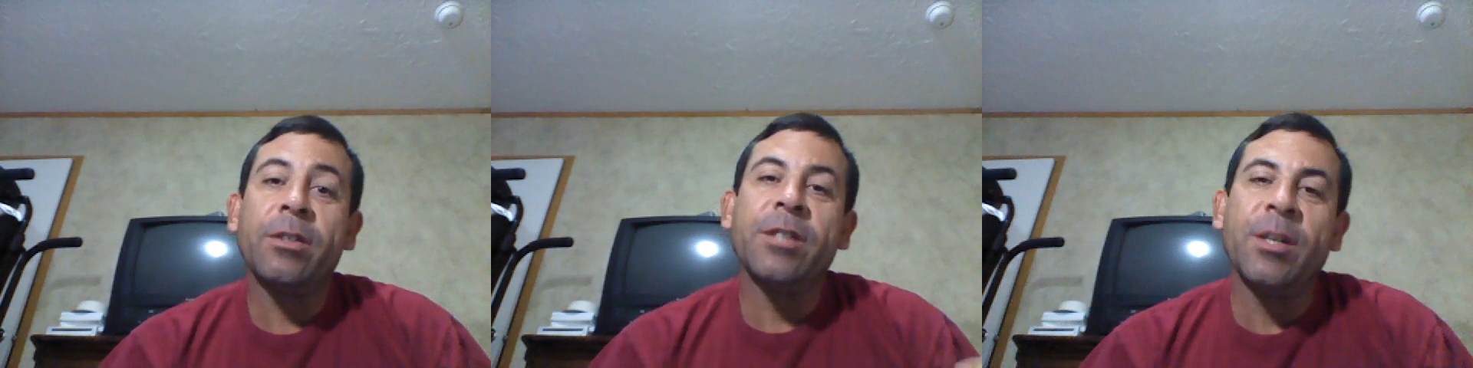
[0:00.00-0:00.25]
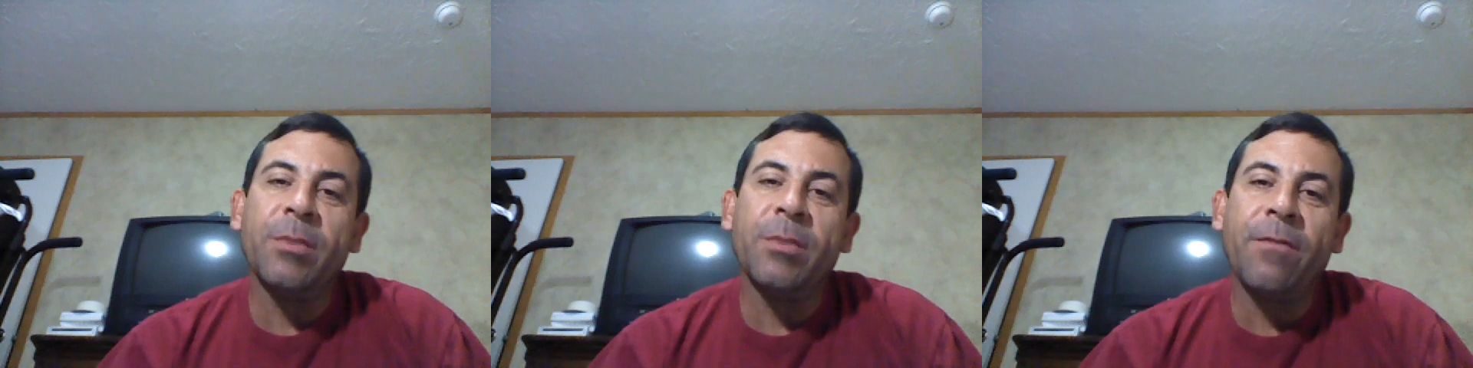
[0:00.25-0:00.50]

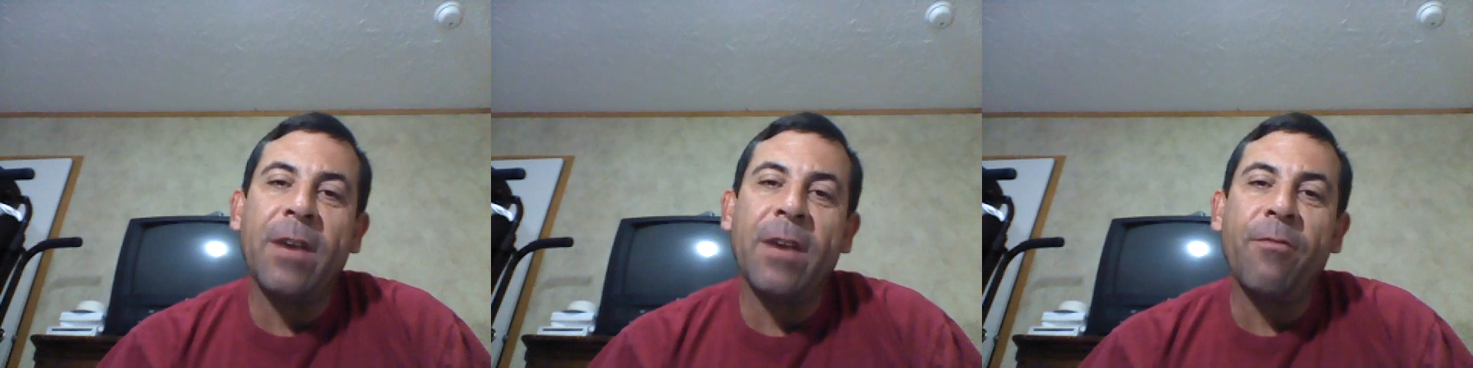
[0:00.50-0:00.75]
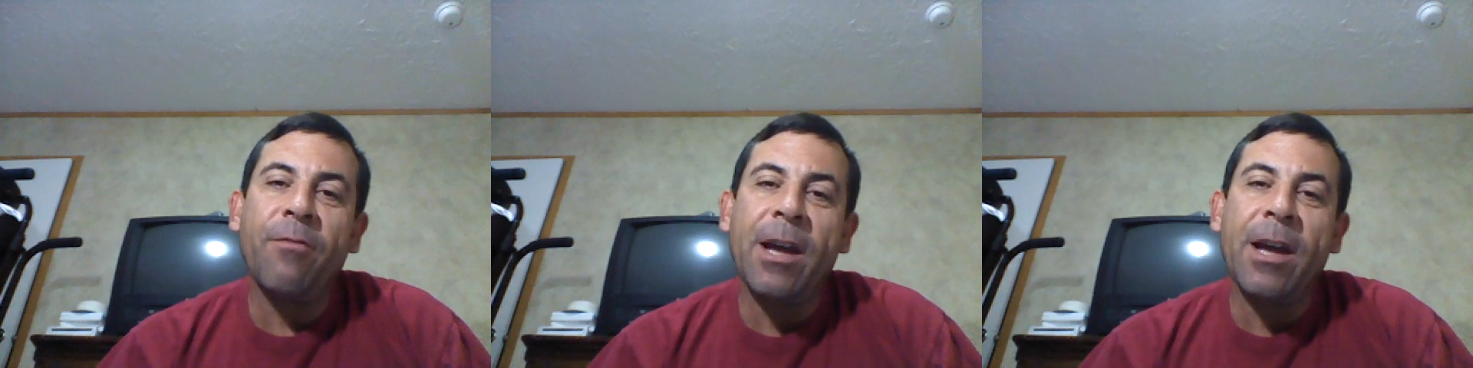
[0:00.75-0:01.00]

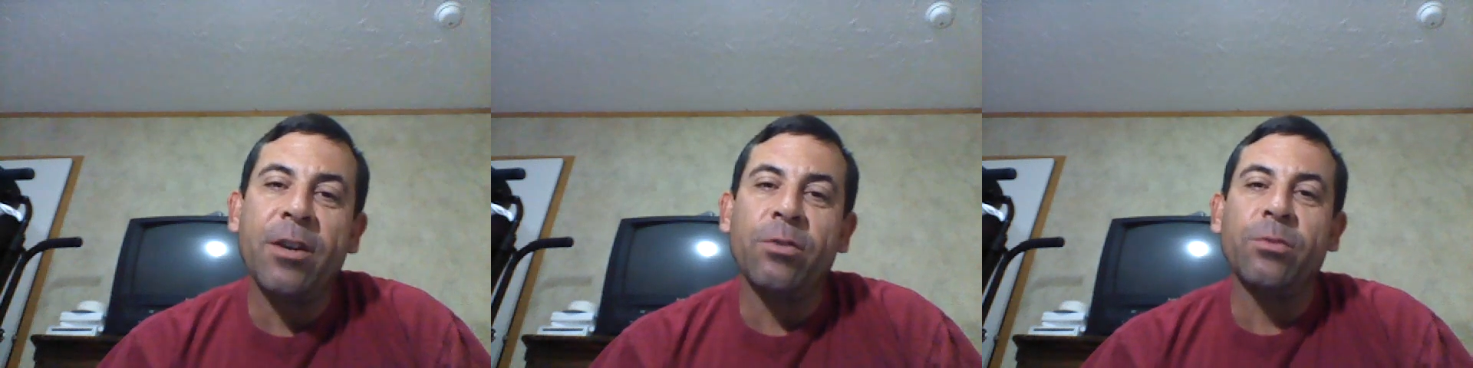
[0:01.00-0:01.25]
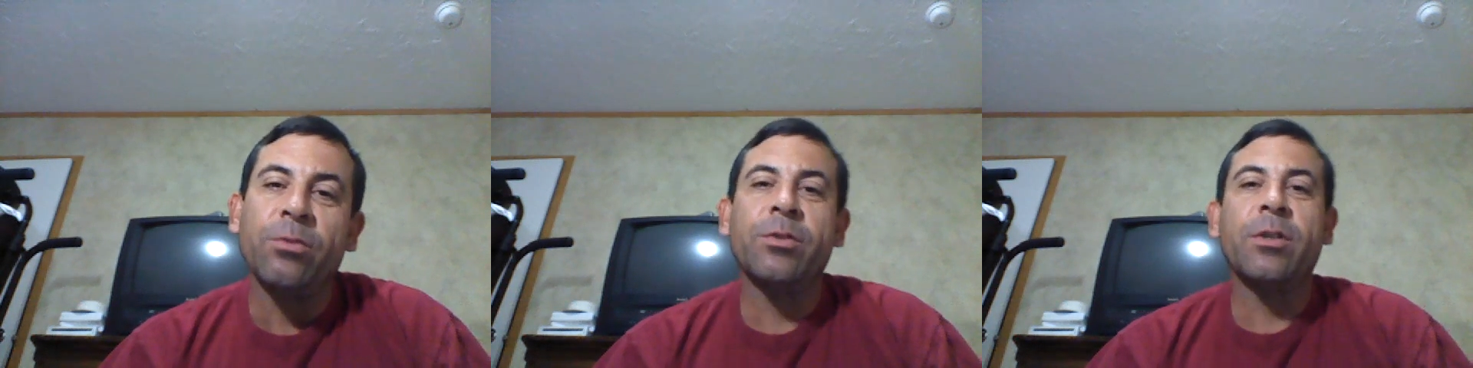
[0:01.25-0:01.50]
simplify
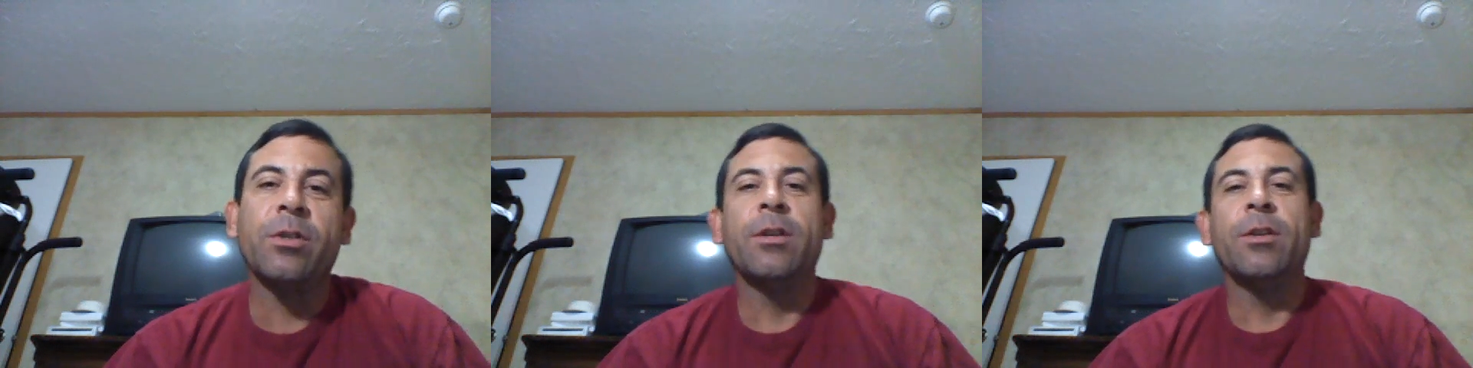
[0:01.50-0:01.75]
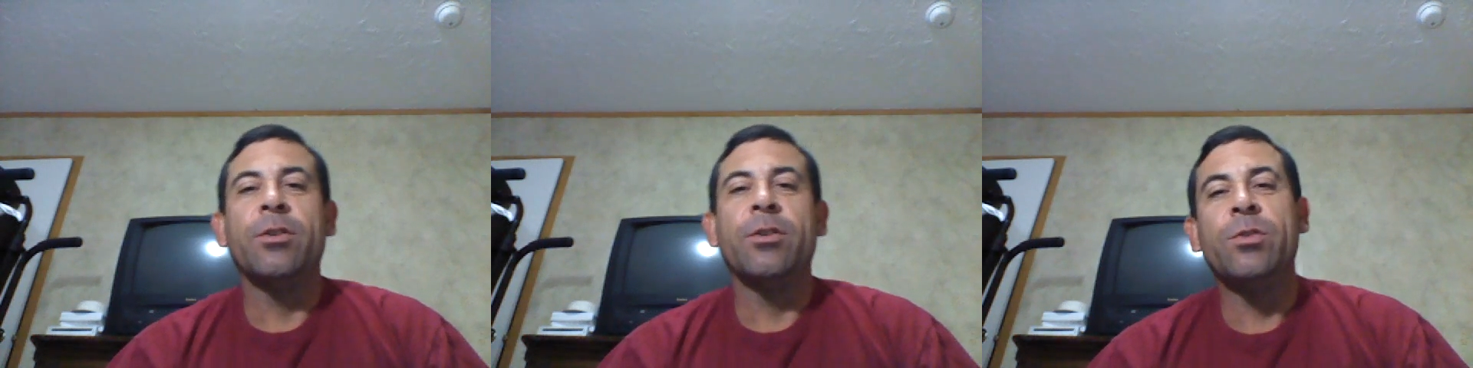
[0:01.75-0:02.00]
radicals
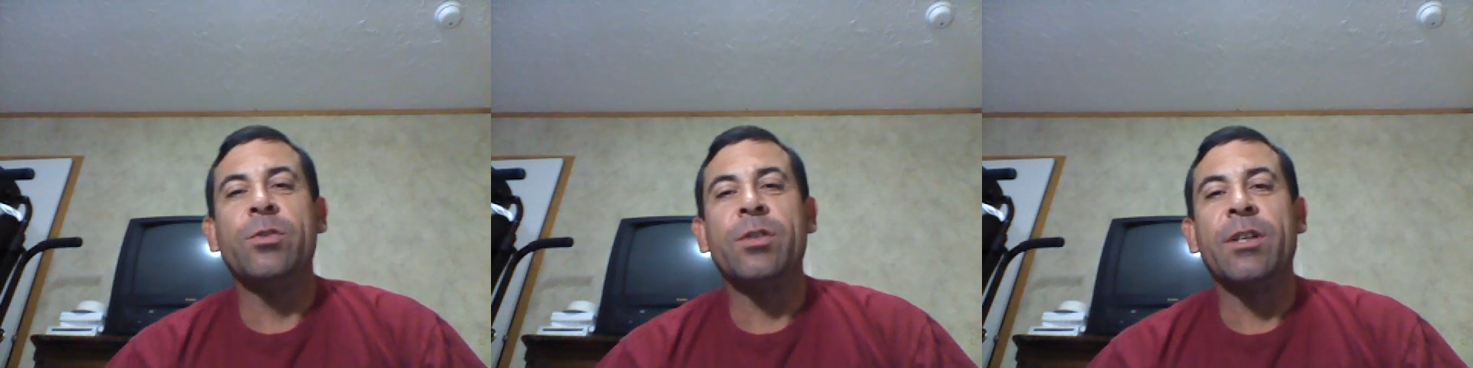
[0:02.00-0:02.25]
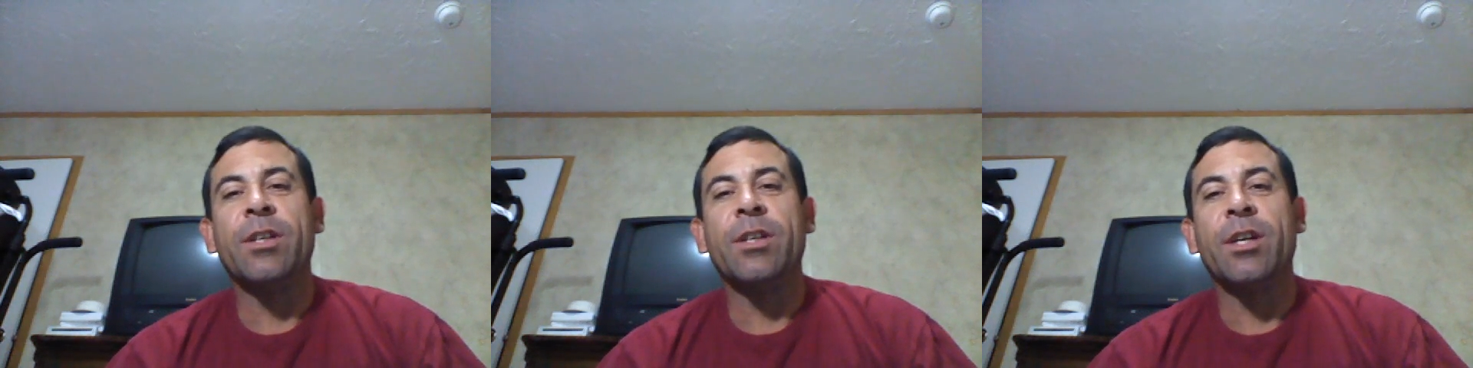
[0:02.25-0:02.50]

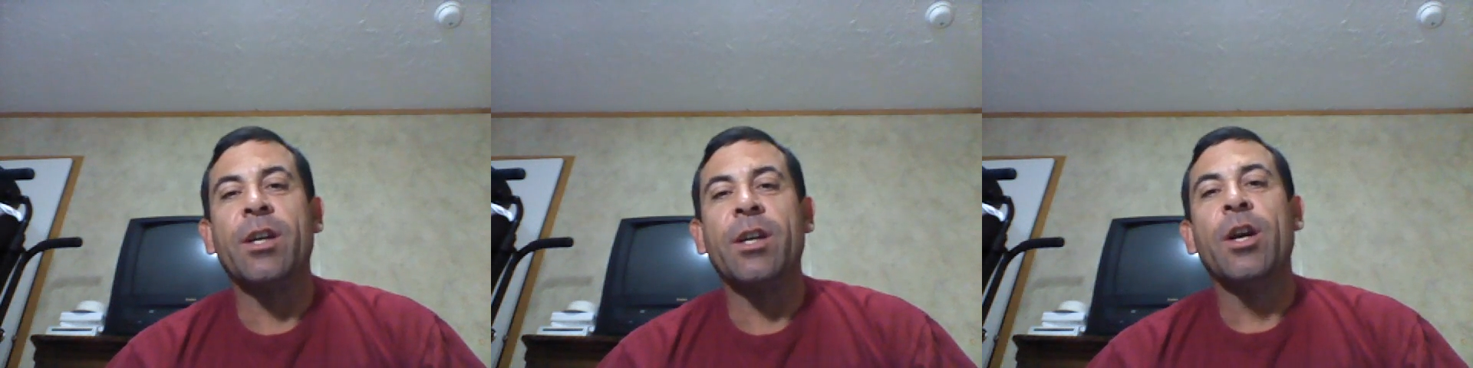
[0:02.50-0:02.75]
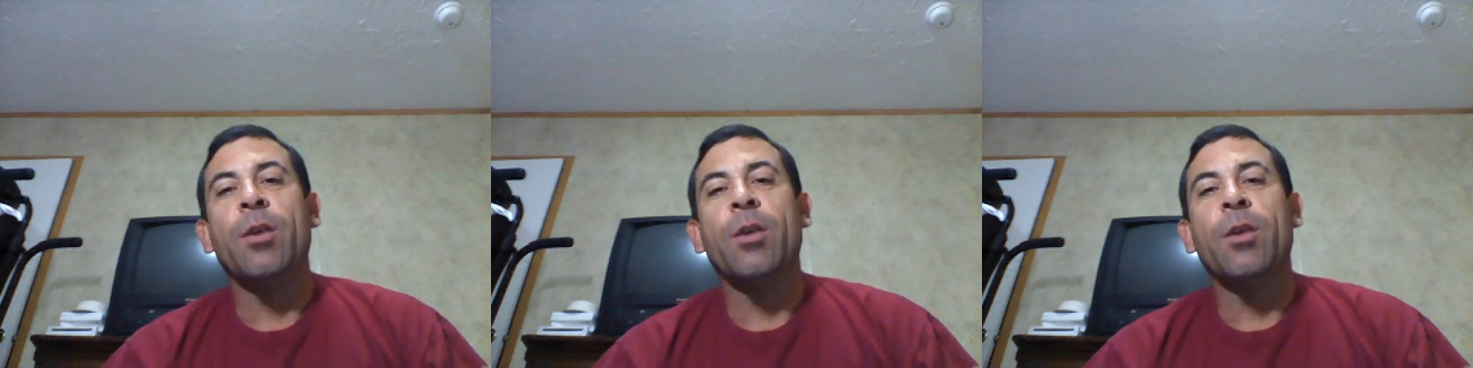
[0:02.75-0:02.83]
using the